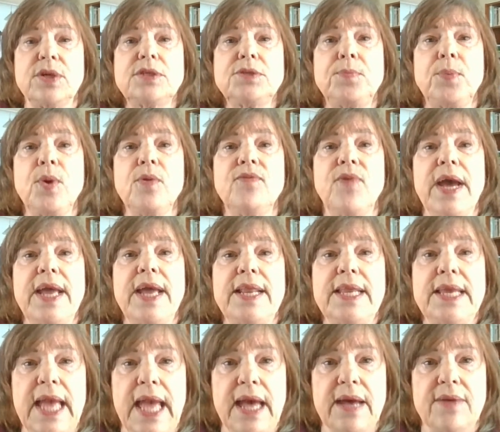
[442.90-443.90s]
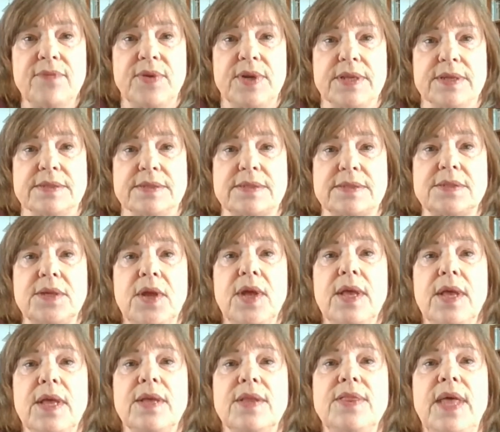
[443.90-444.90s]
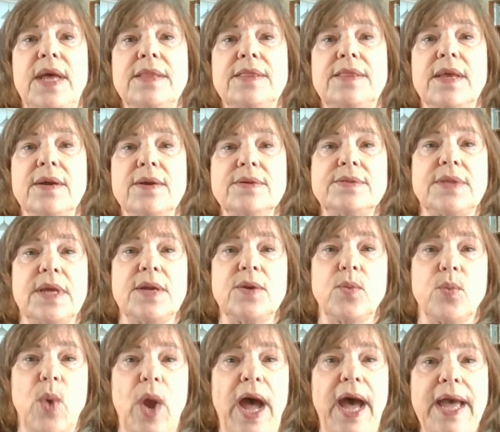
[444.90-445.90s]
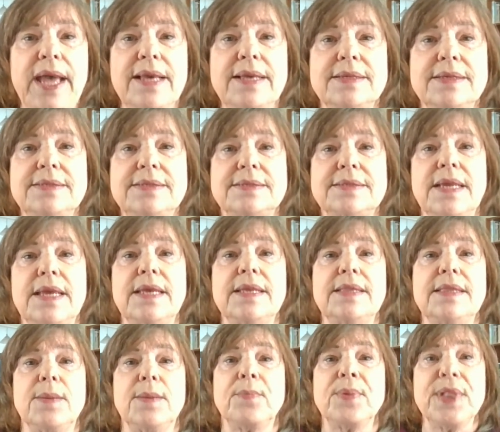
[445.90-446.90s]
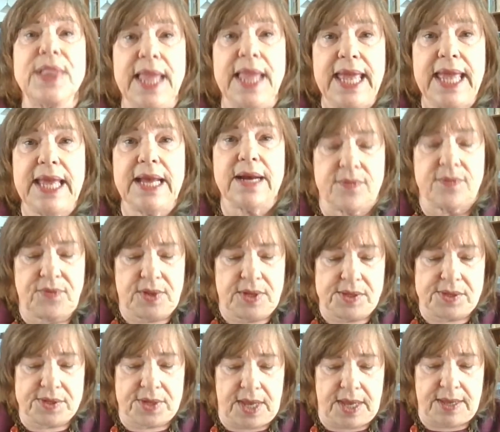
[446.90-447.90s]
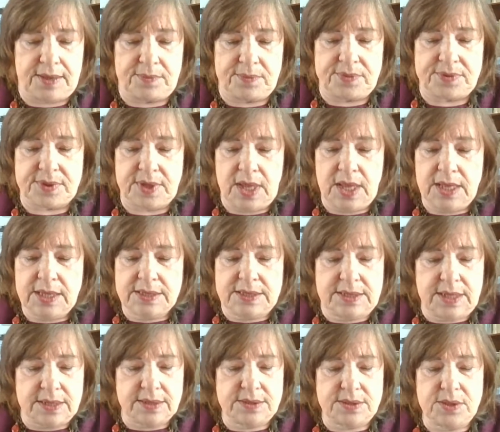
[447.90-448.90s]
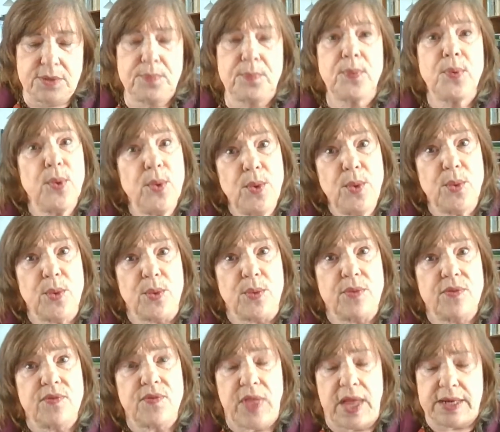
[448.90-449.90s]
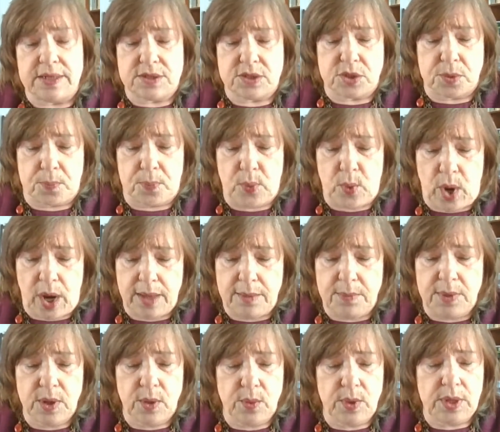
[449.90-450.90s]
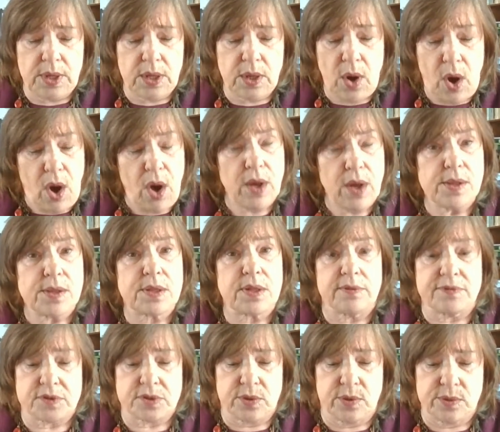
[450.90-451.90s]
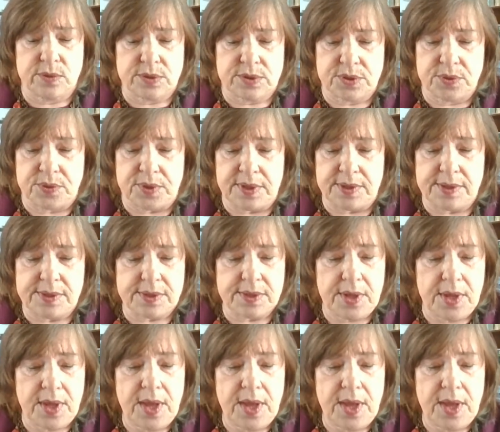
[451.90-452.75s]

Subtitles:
providing evidence that there is a rise in the playing of these games doesn't prove that it's the primary cause of school shootings.